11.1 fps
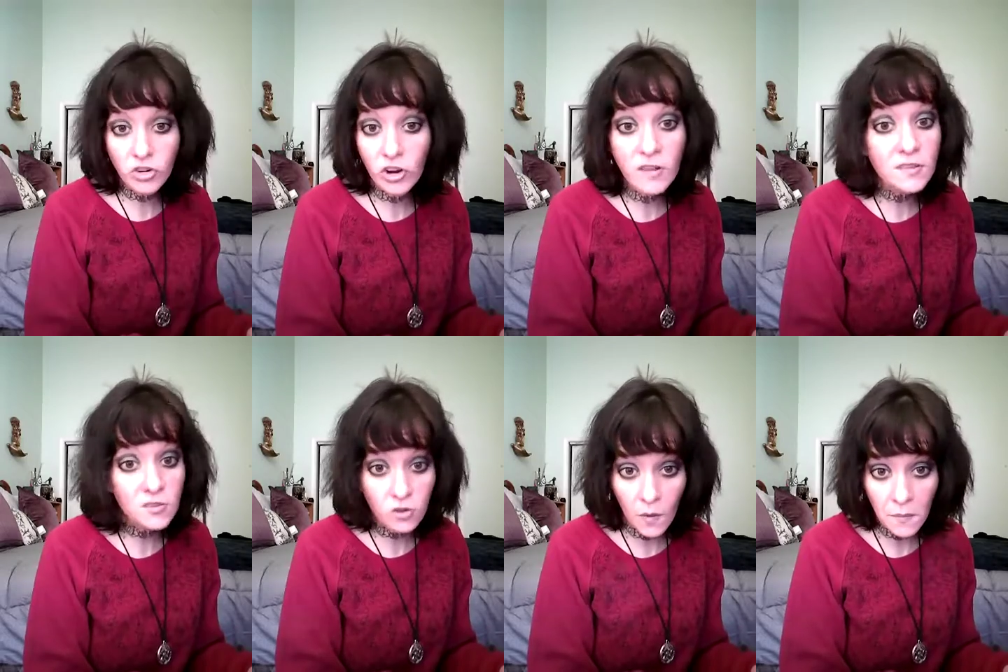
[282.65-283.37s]
you're going to
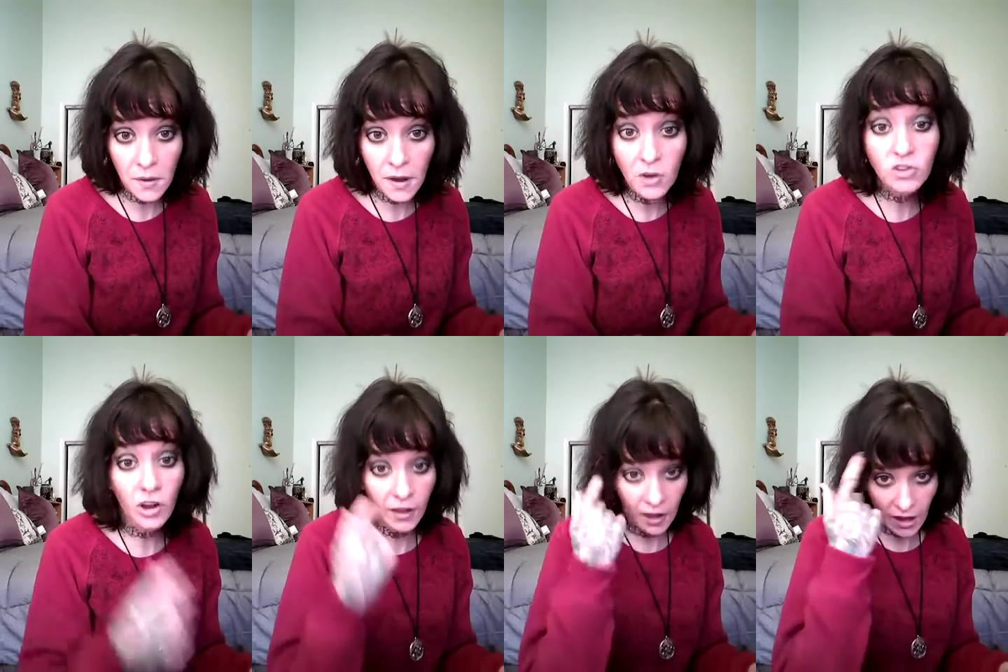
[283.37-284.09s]
see so many meanings,
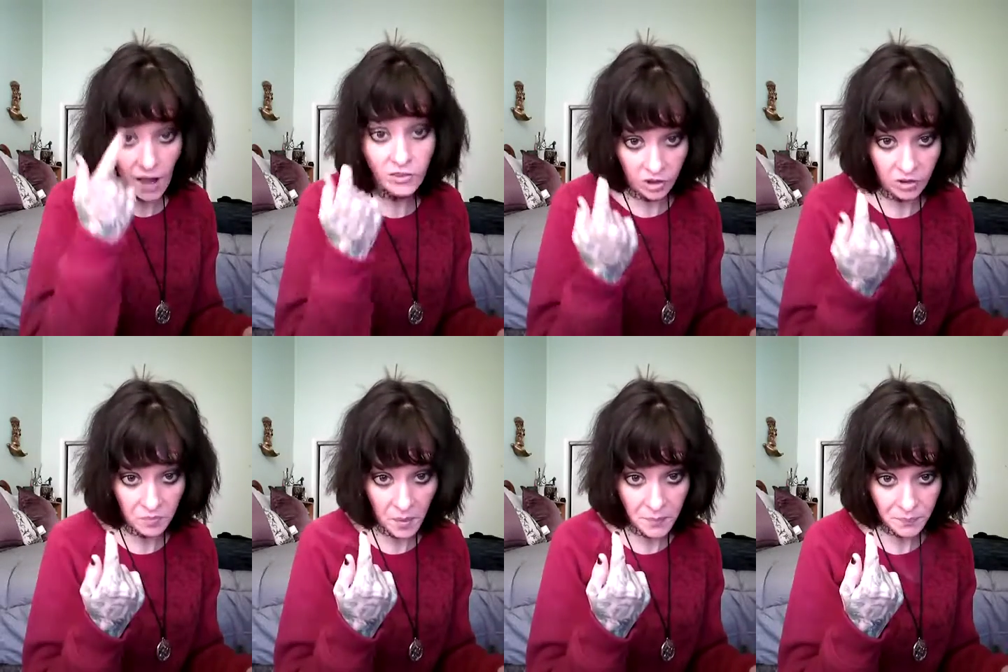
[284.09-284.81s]
your head's going to
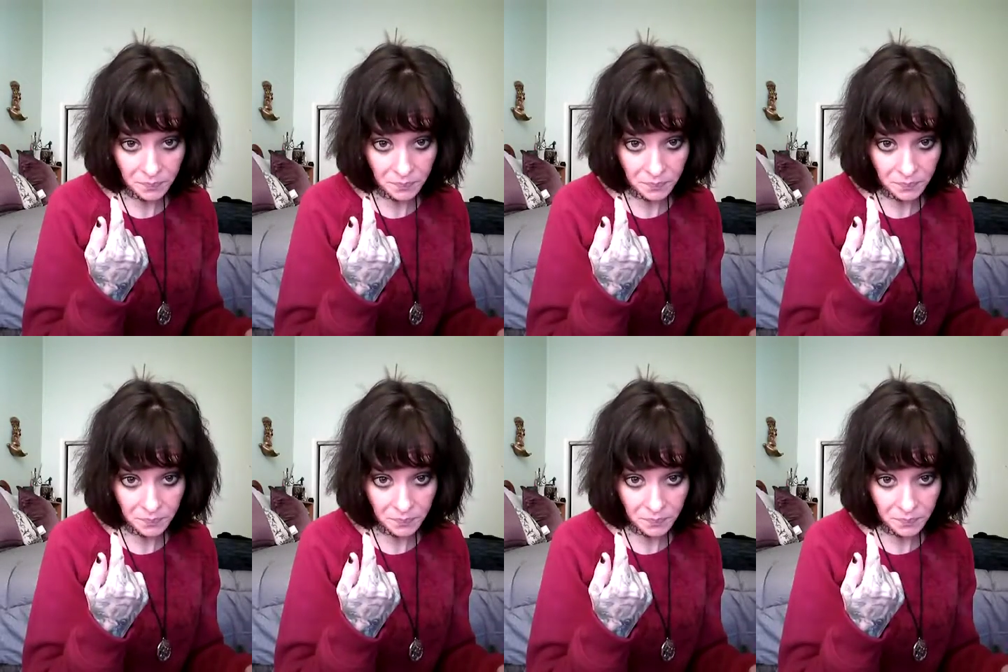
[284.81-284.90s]
spin.